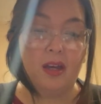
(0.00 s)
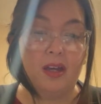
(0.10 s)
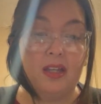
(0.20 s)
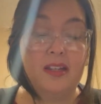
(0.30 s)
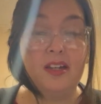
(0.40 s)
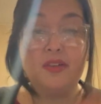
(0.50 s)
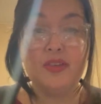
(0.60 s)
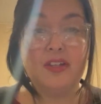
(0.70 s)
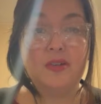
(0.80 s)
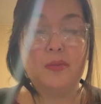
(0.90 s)
And another
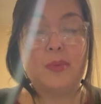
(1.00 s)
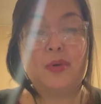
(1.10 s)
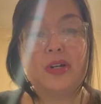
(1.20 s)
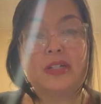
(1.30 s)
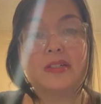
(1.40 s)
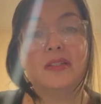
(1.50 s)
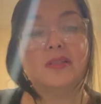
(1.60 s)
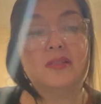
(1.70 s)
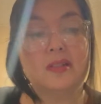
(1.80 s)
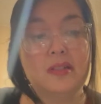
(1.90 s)
thing to remember
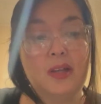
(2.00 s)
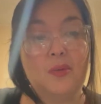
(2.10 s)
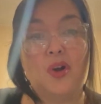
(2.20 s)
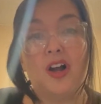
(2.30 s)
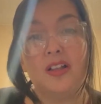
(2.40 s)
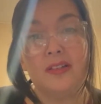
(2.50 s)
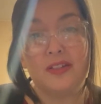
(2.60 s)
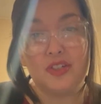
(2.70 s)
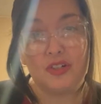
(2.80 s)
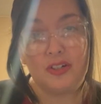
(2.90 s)
is that we're all on
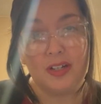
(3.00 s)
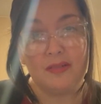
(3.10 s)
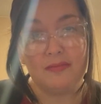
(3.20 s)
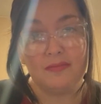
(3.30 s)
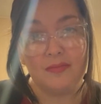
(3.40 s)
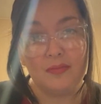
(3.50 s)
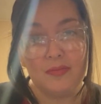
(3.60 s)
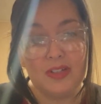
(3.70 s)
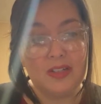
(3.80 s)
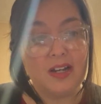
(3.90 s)
this journey.
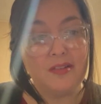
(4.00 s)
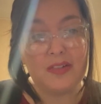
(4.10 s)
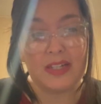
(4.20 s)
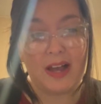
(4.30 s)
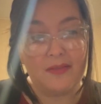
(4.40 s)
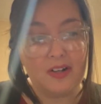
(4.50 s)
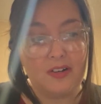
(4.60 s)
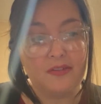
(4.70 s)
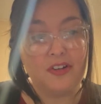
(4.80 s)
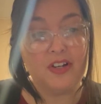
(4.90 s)
None of us have it
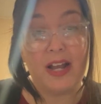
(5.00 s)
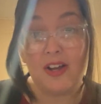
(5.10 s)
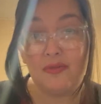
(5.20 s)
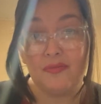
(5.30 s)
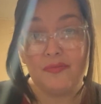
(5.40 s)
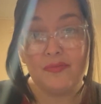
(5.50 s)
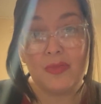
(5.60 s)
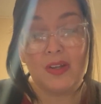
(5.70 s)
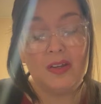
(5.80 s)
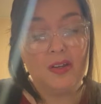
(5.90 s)
all figured out.
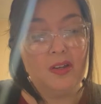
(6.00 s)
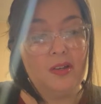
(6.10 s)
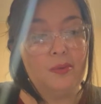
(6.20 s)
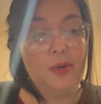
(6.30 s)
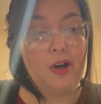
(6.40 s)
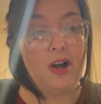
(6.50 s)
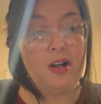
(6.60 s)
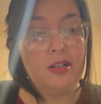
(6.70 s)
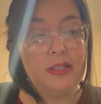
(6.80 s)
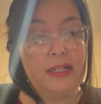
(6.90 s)
We're
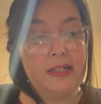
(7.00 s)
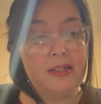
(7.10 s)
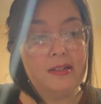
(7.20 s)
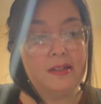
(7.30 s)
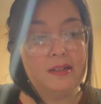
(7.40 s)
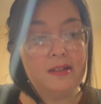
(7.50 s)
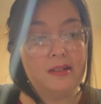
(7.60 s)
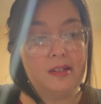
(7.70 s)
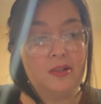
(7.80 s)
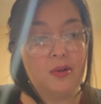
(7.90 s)
all in,
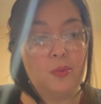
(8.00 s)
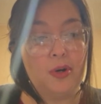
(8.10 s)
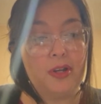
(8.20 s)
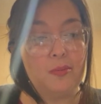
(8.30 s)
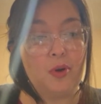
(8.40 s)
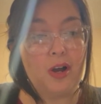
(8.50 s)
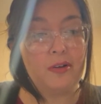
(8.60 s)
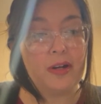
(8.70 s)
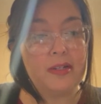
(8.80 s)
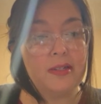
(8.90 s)
a work in
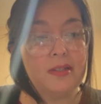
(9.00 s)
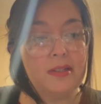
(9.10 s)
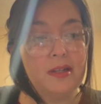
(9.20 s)
progress.